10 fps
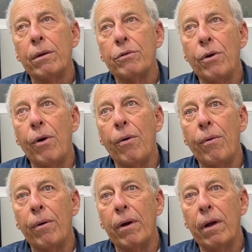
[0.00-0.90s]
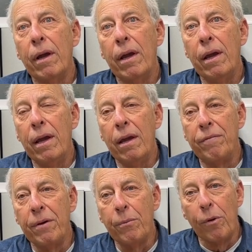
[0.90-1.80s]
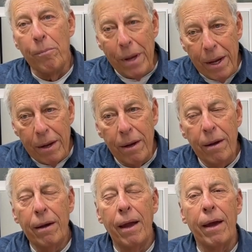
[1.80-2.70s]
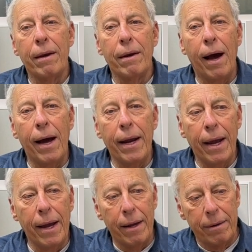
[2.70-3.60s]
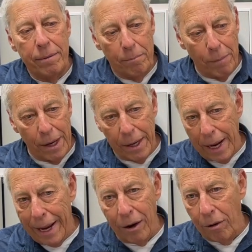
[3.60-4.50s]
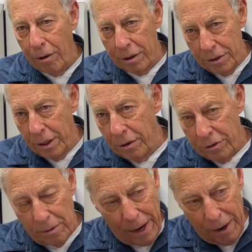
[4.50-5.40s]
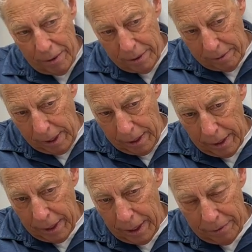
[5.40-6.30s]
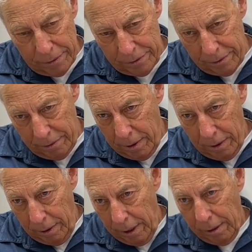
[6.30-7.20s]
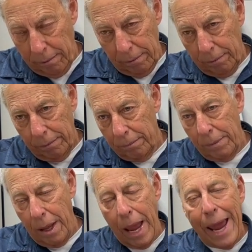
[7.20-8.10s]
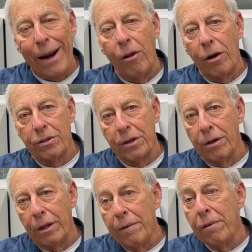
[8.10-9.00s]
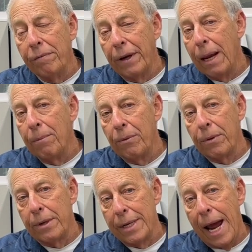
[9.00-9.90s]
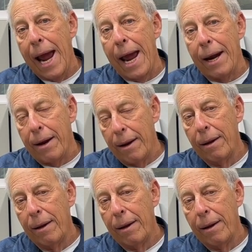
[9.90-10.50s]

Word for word: So if it were me and I had my analog signal, somehow I got this uh, analog signal, even if it came through a DAC,